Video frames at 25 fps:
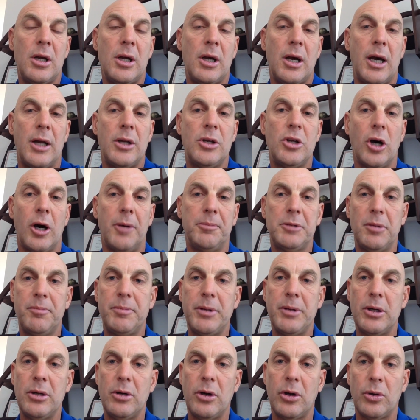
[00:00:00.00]
adopted,
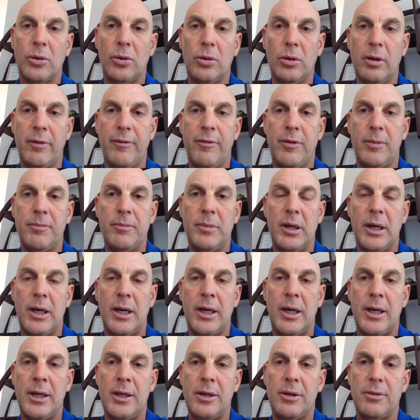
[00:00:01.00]
but not all of them.
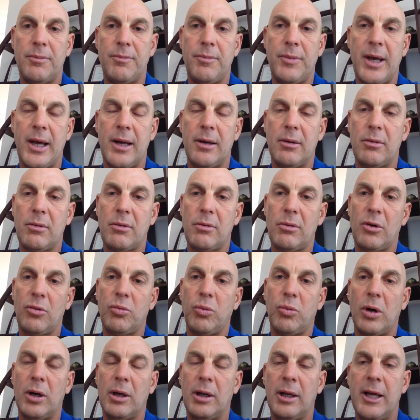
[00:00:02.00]
And that is
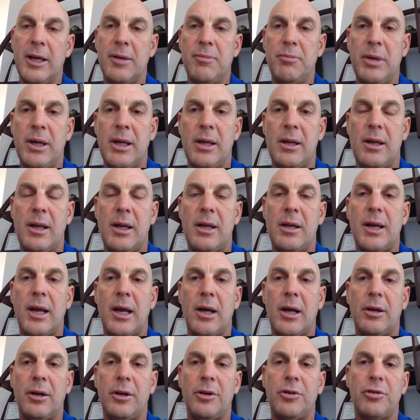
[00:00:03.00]
what led me then
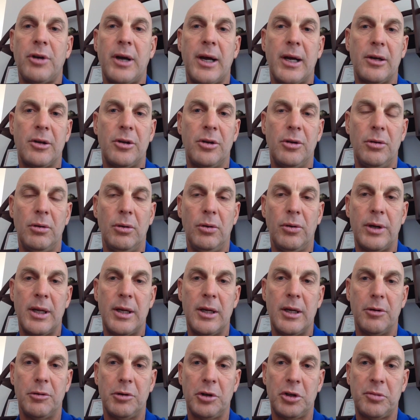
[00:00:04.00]
down the track to
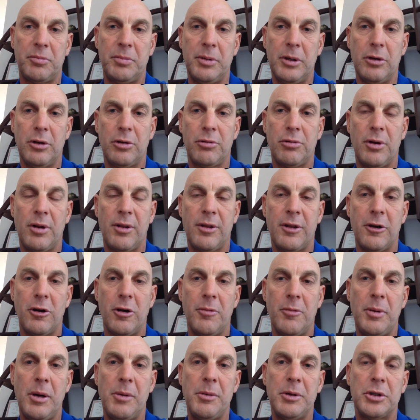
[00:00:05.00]
looking at respiratory
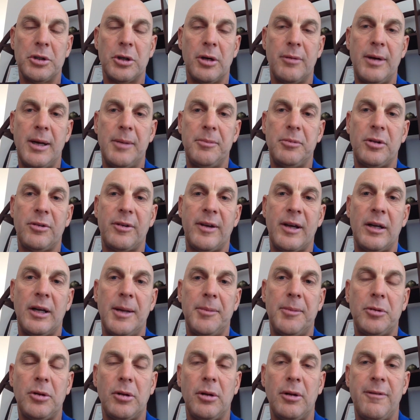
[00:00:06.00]
therapy, which I've found
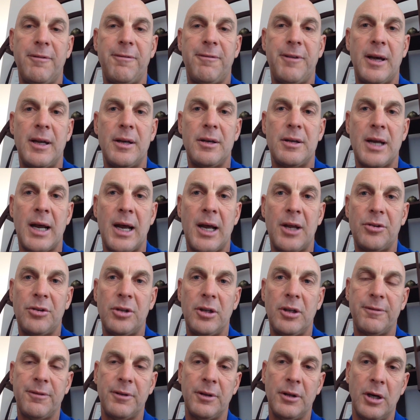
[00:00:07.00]
absolutely
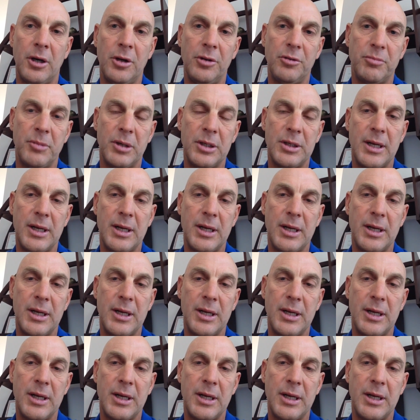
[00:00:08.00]
fantastic for those